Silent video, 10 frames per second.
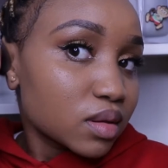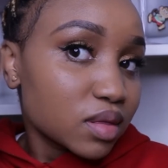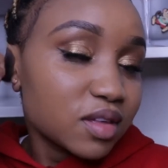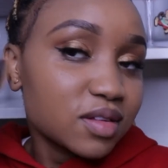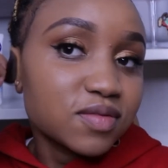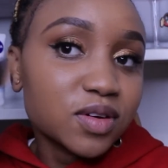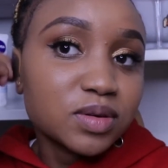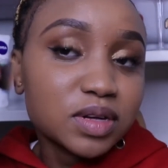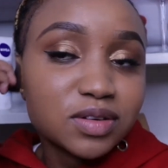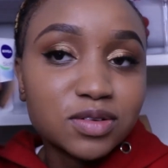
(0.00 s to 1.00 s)
This
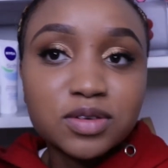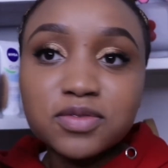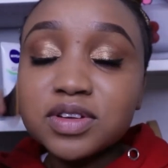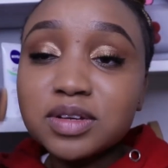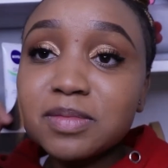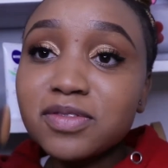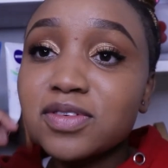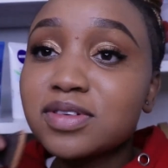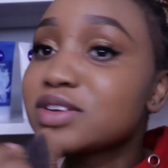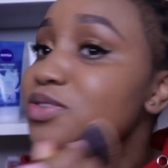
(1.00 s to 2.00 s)
foundation, Fit Me
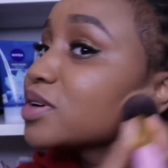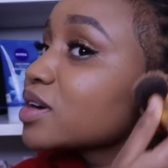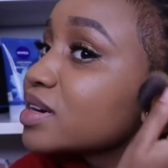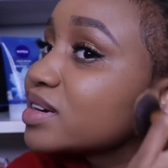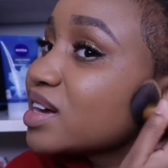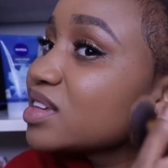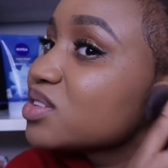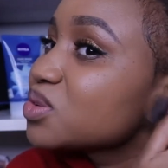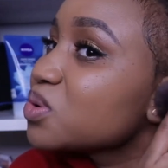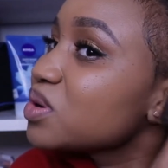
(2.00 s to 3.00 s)
foundation, dries
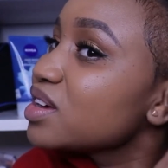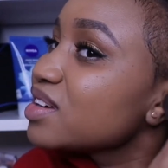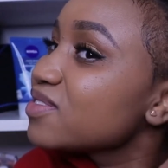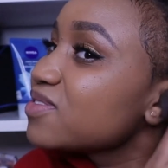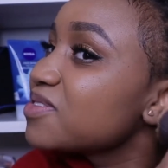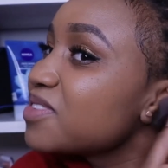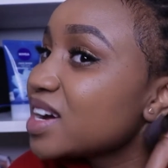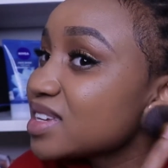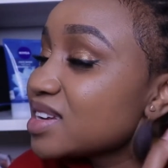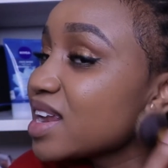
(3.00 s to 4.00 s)
so
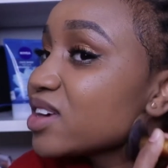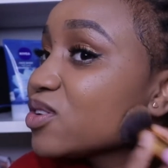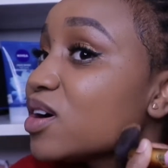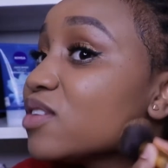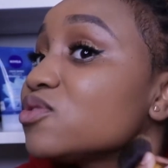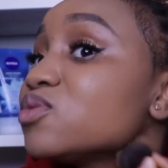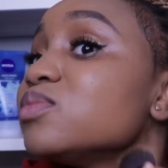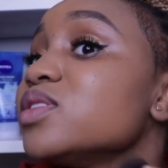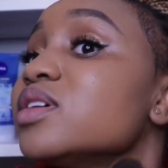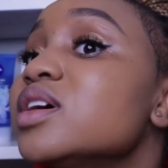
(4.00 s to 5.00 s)
fast. Like, you have to
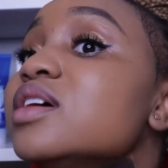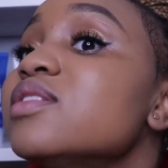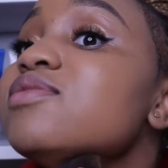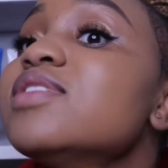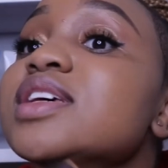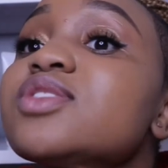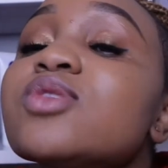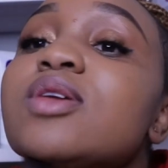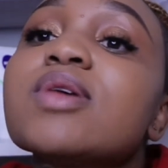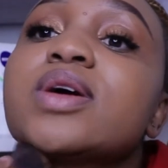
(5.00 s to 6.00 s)
be fast
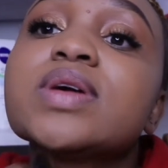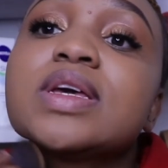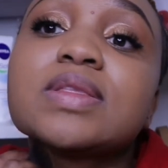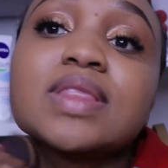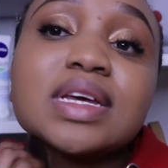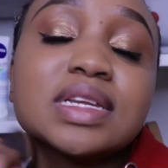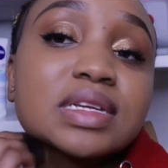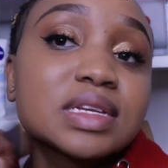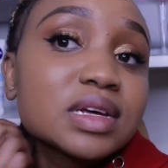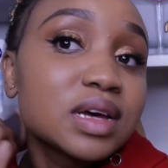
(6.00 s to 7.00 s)
while working with
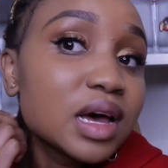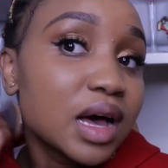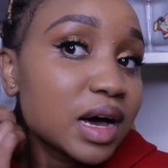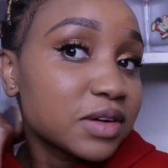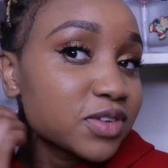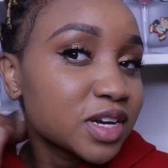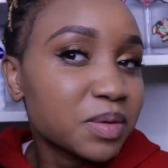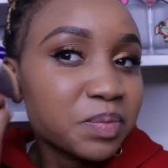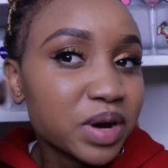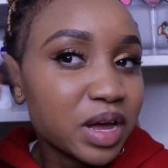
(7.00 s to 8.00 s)
it. And find a
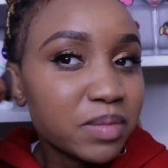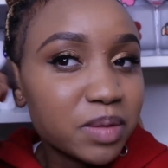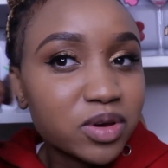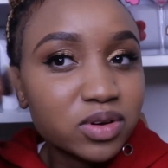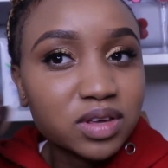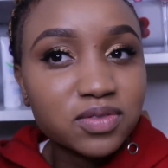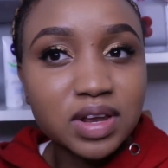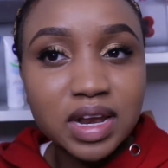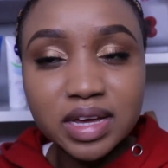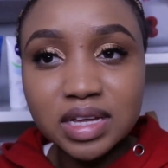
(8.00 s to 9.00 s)
primer, because I feel
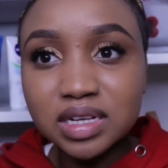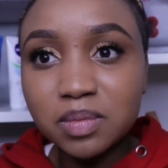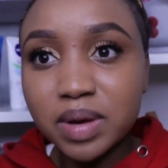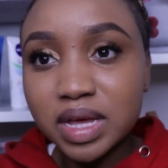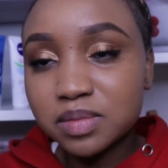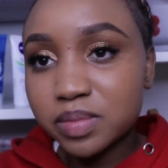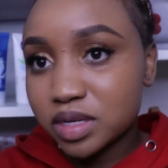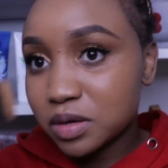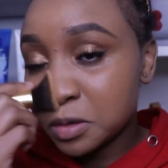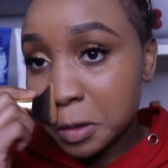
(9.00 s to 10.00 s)
like it applies
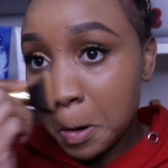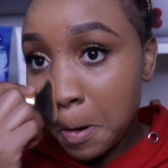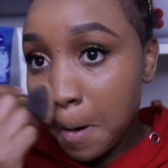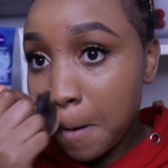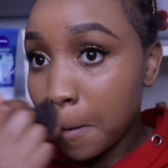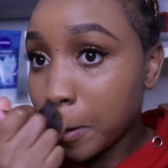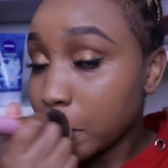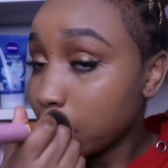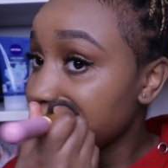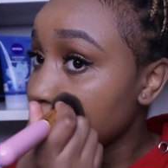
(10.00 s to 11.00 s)
better with a
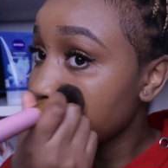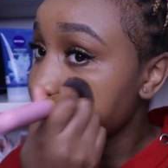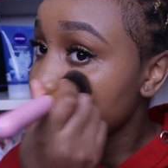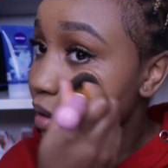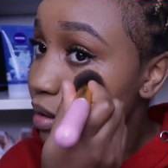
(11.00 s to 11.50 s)
primer.